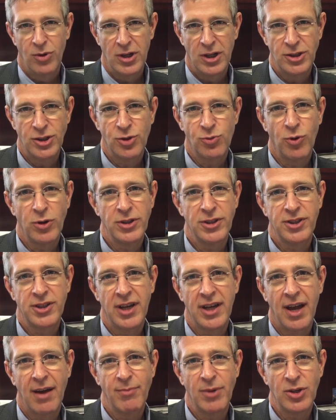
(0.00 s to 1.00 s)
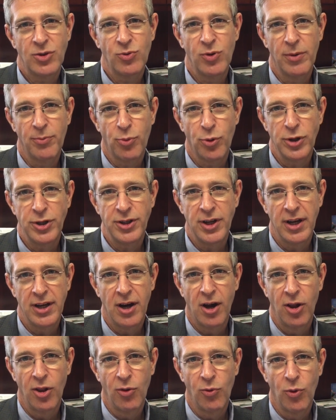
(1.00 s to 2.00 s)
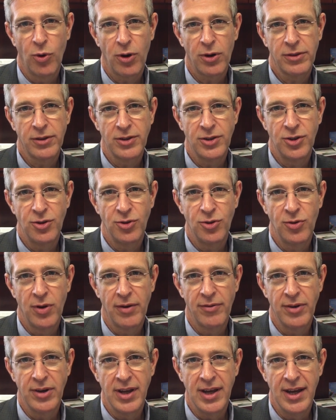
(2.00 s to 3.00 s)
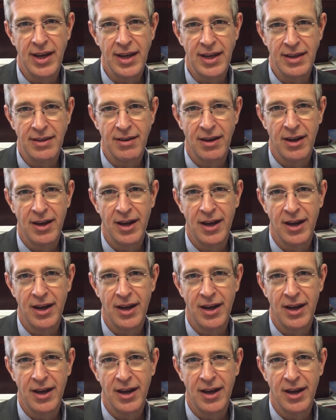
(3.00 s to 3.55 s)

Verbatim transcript: Well, I just wanted to say how much we appreciate all the work that you do every day.